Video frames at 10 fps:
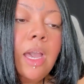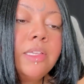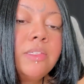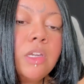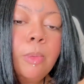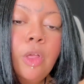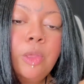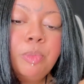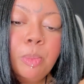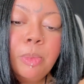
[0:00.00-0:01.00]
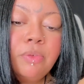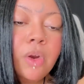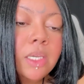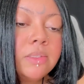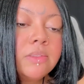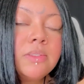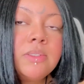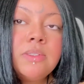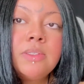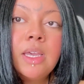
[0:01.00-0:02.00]
I stopped calling people my
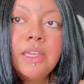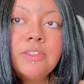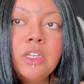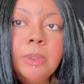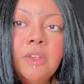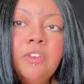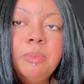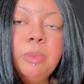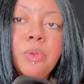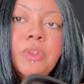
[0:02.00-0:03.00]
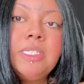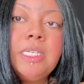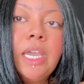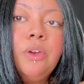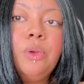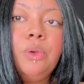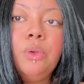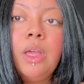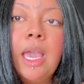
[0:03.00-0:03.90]
friends. I stopped giving people this title.